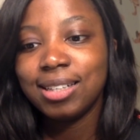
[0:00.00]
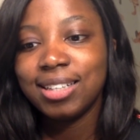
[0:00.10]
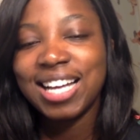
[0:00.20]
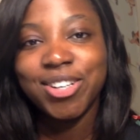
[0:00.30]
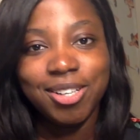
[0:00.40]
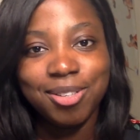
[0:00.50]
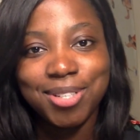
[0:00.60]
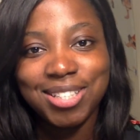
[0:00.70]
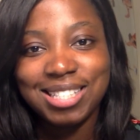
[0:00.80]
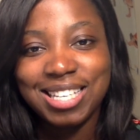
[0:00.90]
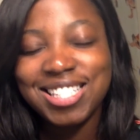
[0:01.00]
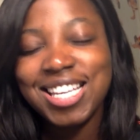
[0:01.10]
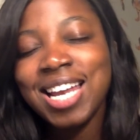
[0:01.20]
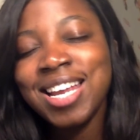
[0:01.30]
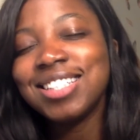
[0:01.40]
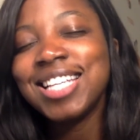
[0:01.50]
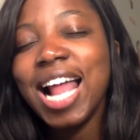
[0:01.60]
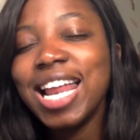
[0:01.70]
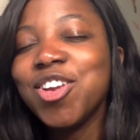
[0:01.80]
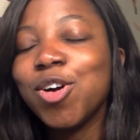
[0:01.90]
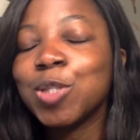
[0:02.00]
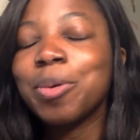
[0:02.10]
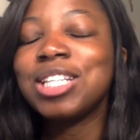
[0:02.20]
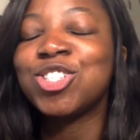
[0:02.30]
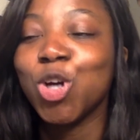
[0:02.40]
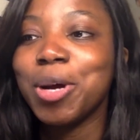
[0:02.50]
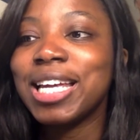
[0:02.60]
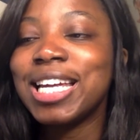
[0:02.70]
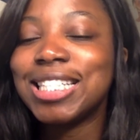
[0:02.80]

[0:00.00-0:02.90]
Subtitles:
I don't know. We'll see. Teddy knows what he's doing. He